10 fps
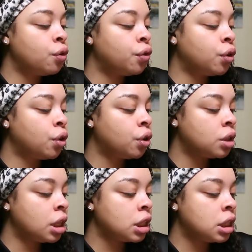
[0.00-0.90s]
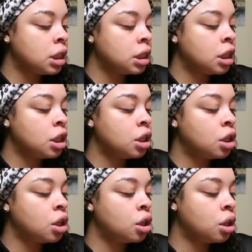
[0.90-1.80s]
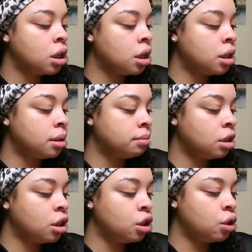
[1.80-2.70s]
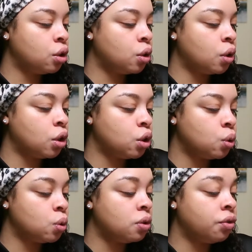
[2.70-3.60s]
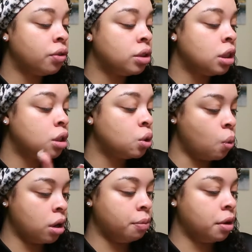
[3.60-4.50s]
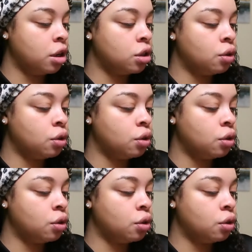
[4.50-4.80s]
For delicate skin, you use 15 to 20 minutes.